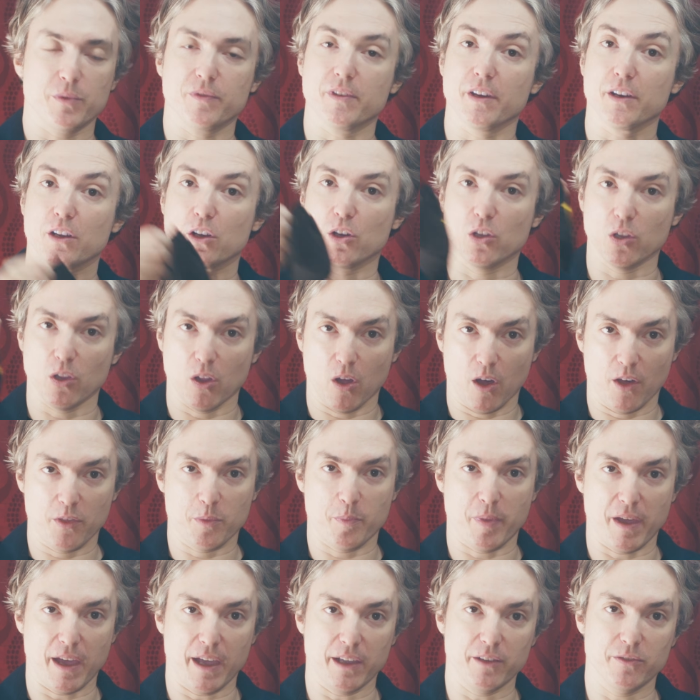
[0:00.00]
got a cloth
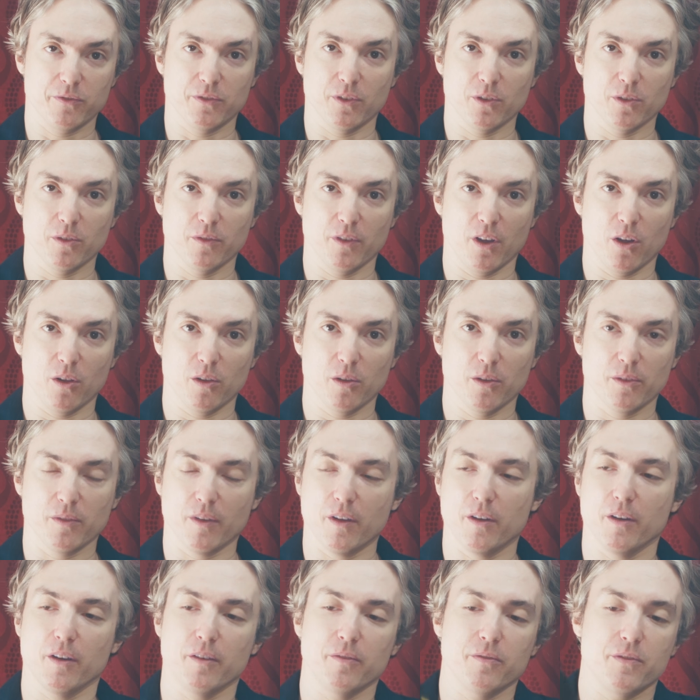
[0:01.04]
bag full of all
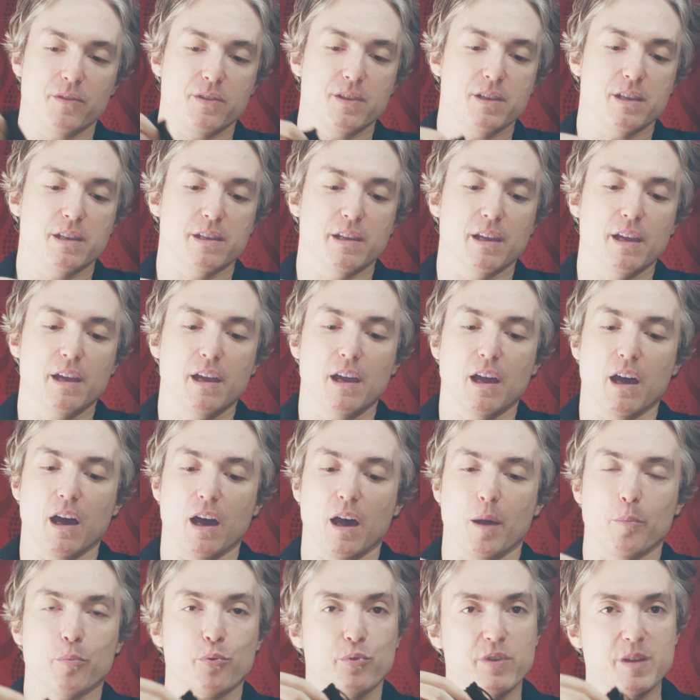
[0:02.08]
of the
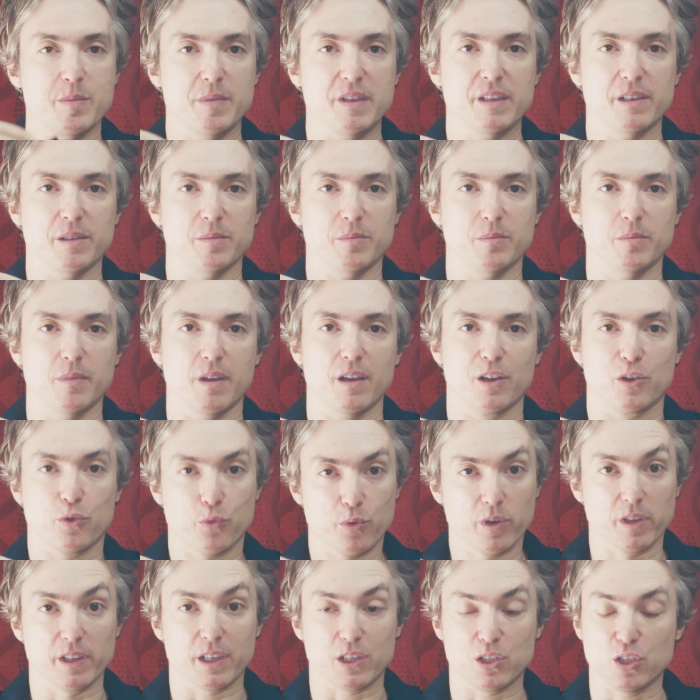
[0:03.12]
premium
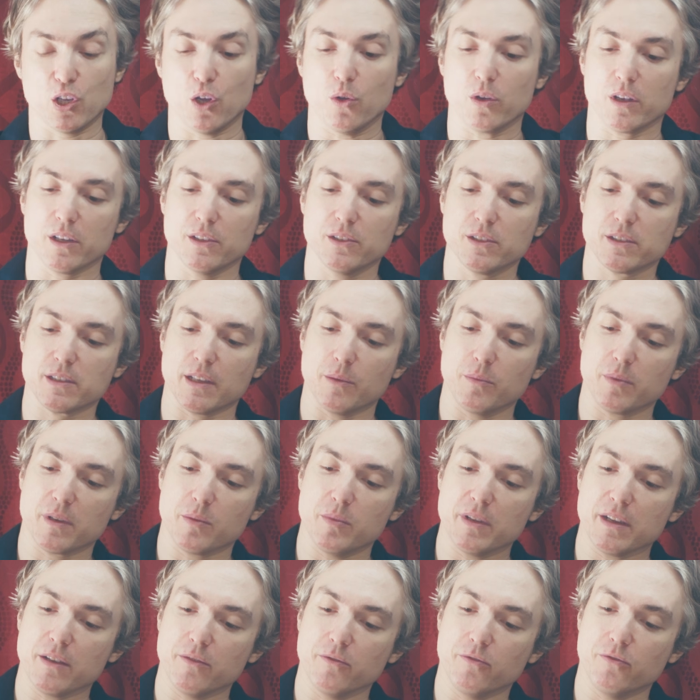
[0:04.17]
acrylic tokens that
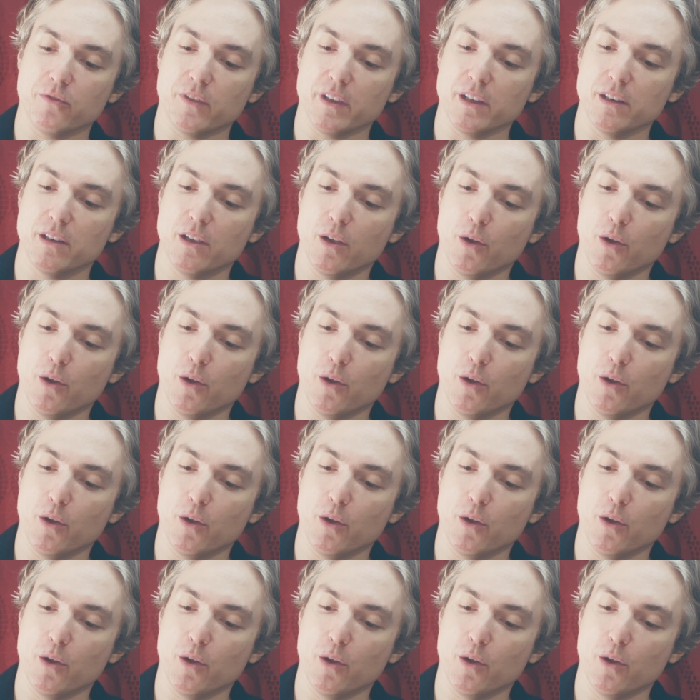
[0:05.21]
we could fit